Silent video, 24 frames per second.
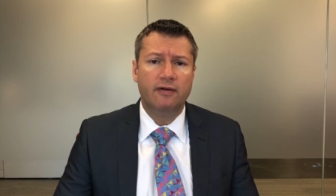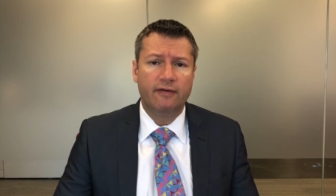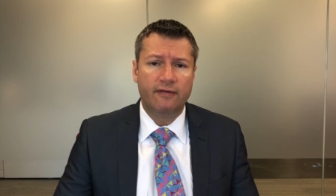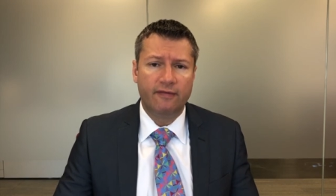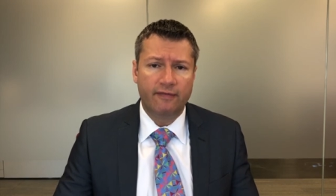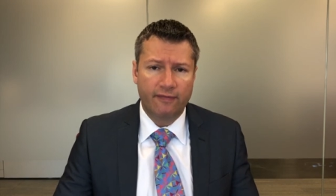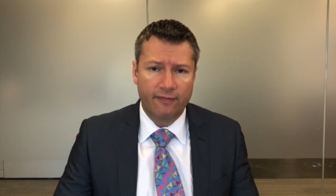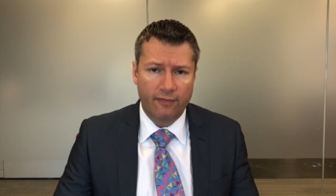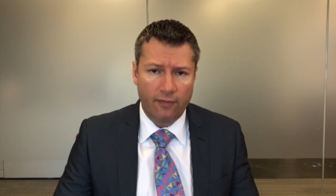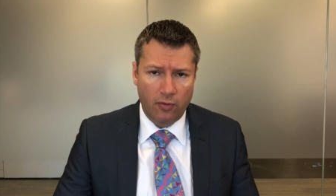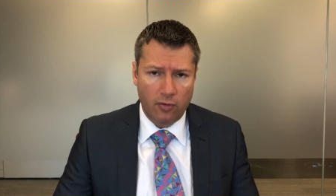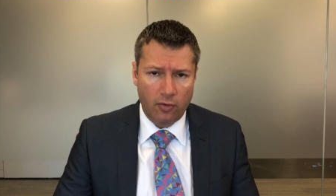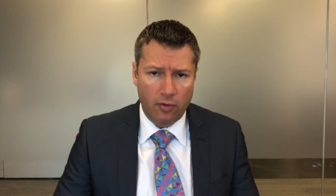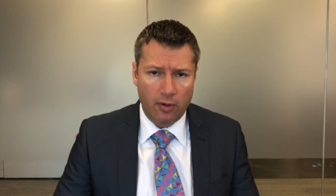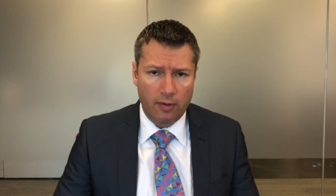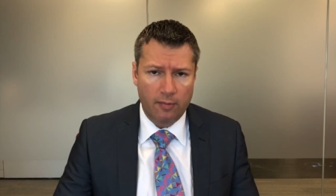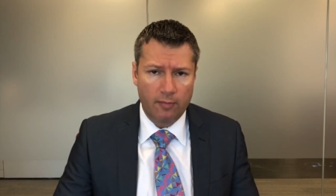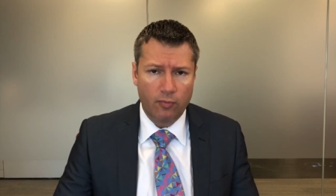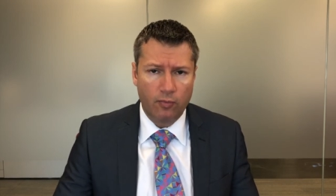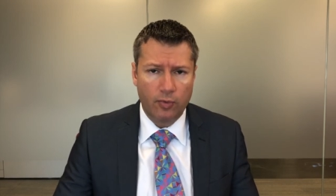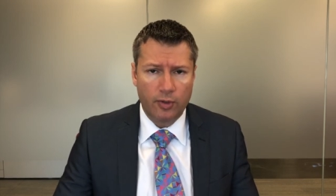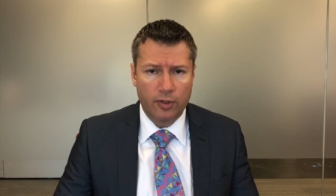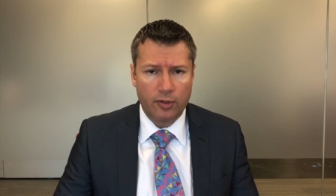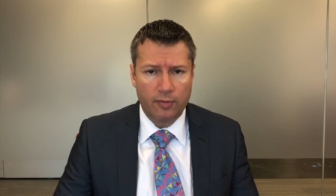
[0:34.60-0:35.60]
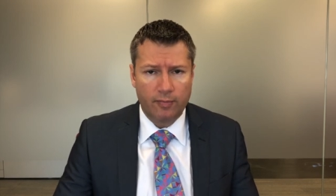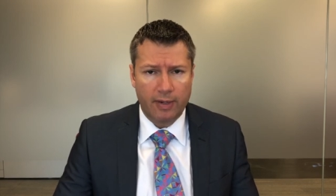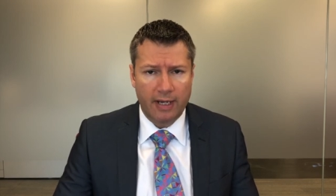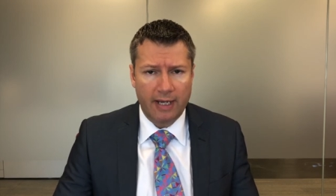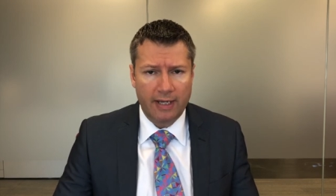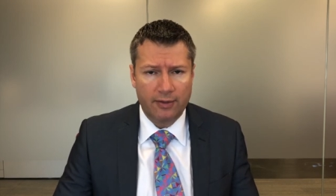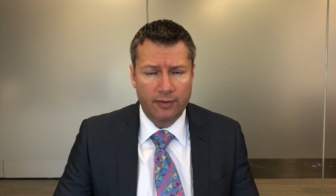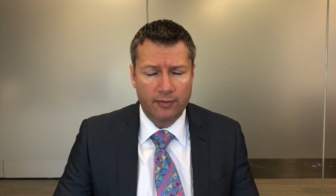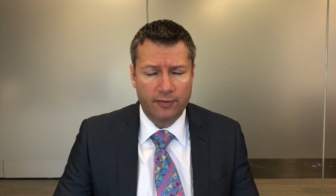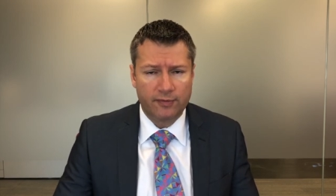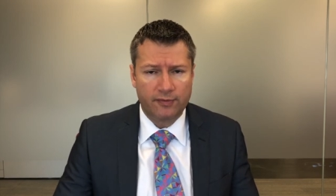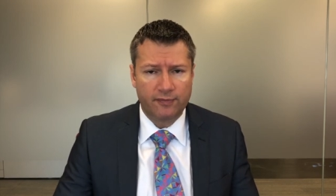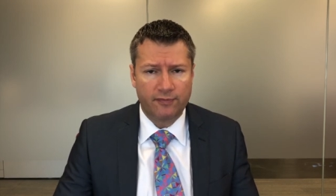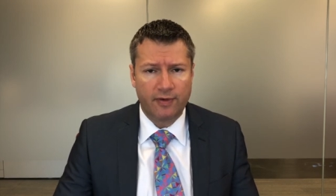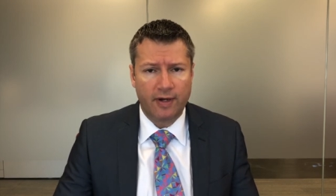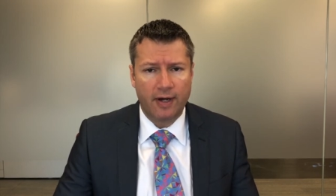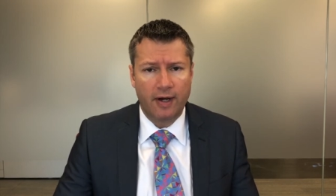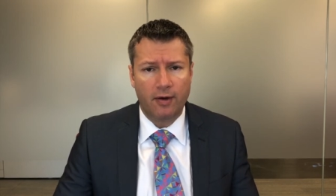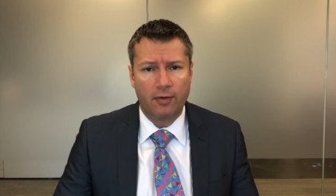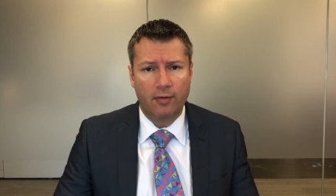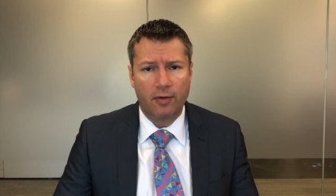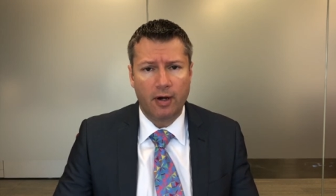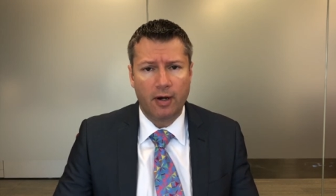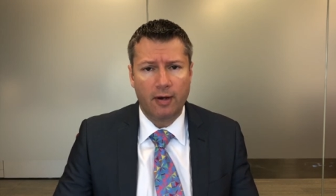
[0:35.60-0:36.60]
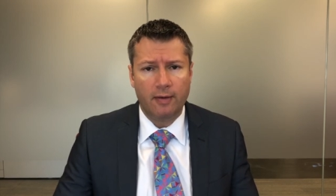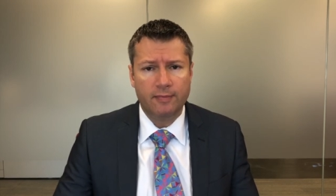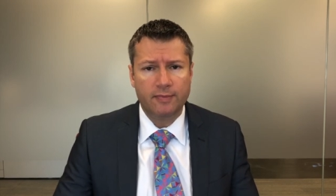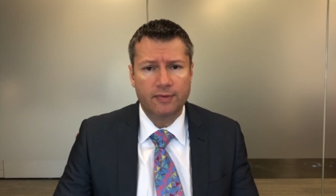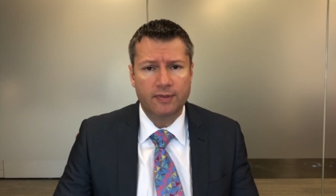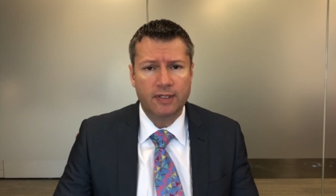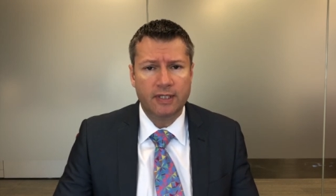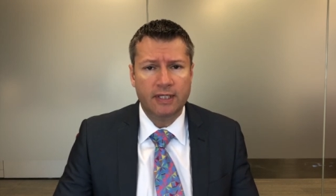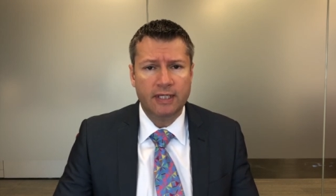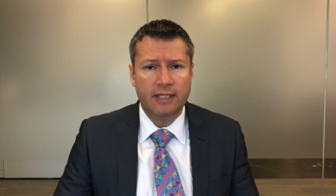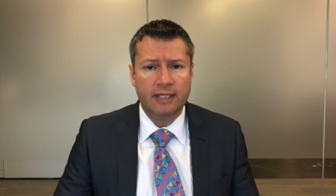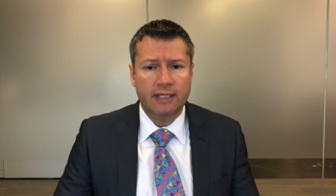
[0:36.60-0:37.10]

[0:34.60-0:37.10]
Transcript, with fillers: form when you buy those firearms,